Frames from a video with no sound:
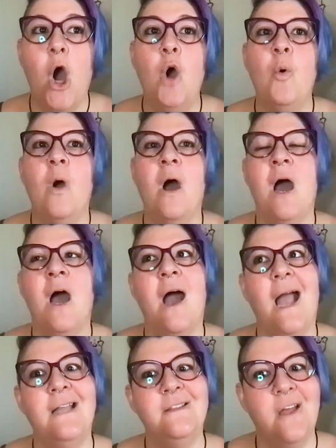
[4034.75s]
Oh,
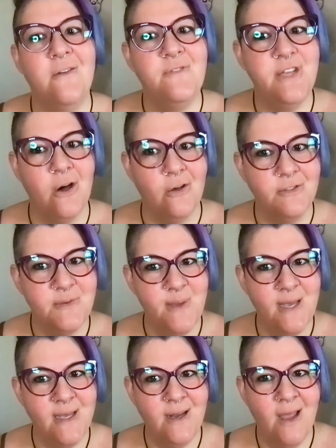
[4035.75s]
I love the
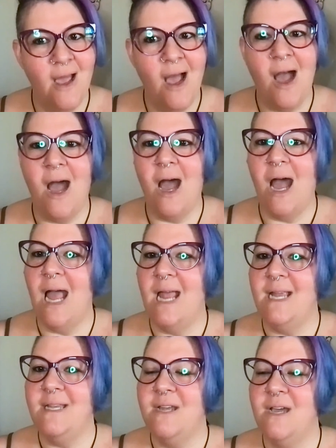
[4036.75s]
ultimate
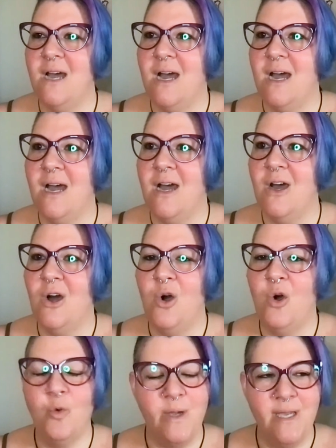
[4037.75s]
on
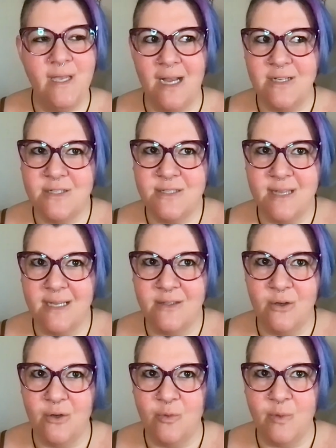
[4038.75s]
whole wheat. I just
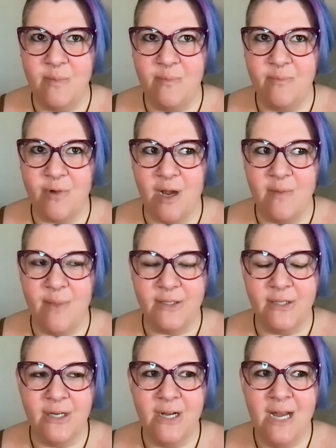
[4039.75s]
like the whole wheat bread
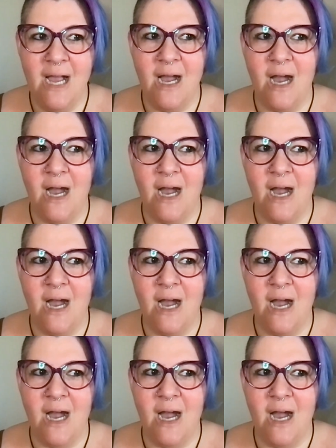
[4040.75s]
better.